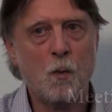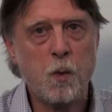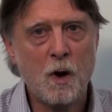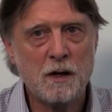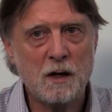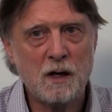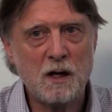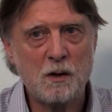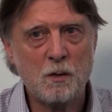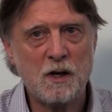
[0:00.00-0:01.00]
When
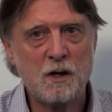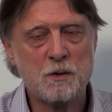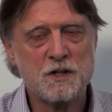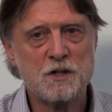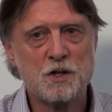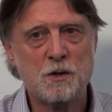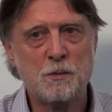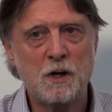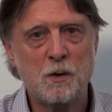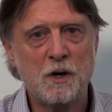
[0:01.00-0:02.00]
he was in
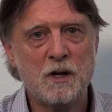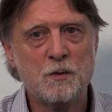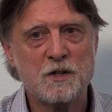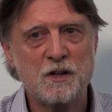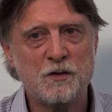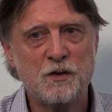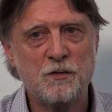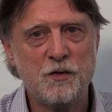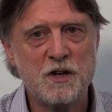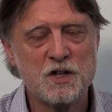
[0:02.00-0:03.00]
Germany, when he
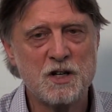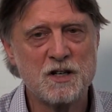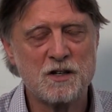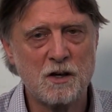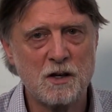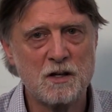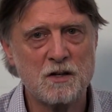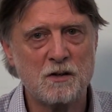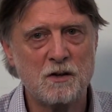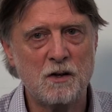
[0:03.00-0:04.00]
finished his
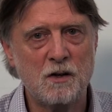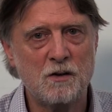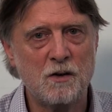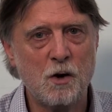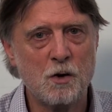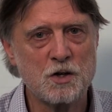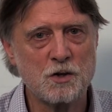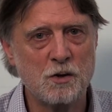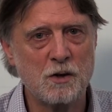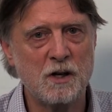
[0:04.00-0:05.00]
studies at the
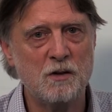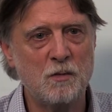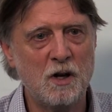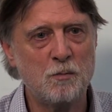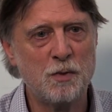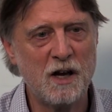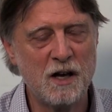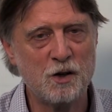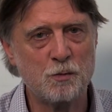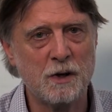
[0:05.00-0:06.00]
Hochschule in
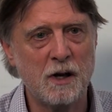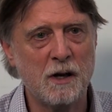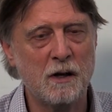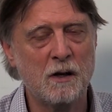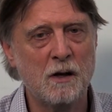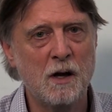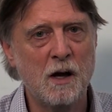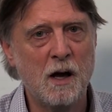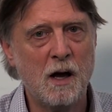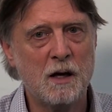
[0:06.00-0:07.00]
piano playing,
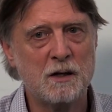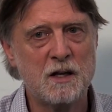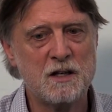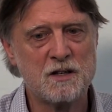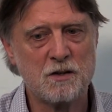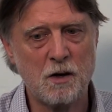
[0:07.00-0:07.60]
and he